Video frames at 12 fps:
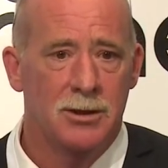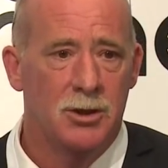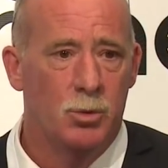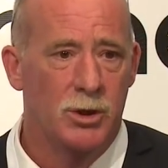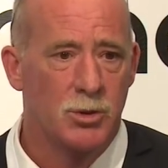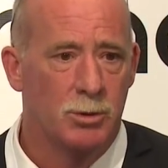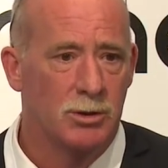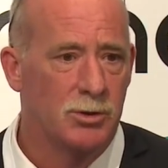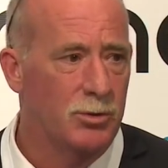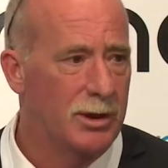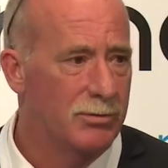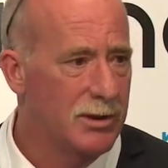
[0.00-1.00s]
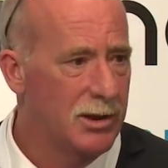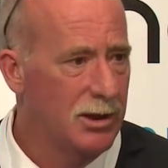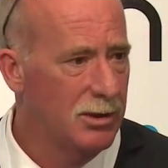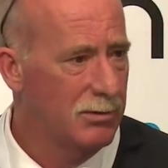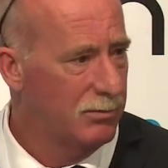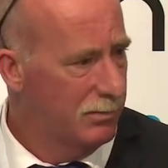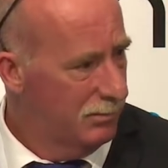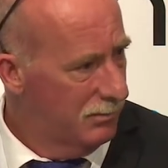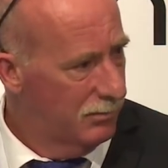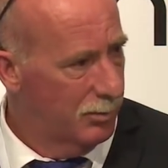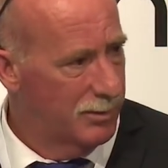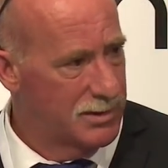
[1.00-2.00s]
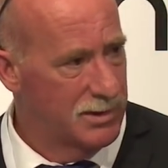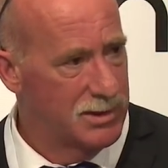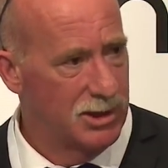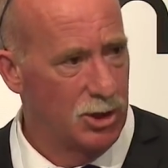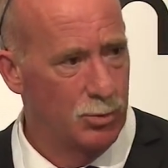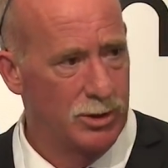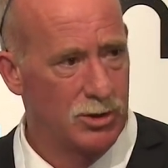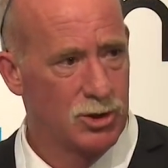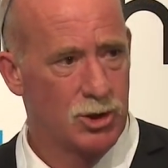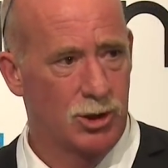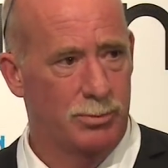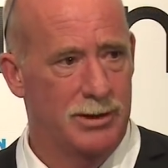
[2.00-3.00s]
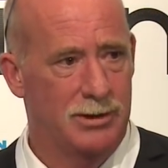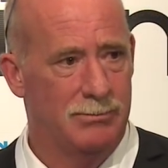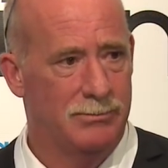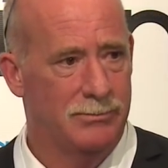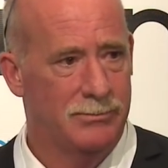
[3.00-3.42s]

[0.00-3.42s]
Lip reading: which will do everything from assisting you with your shopping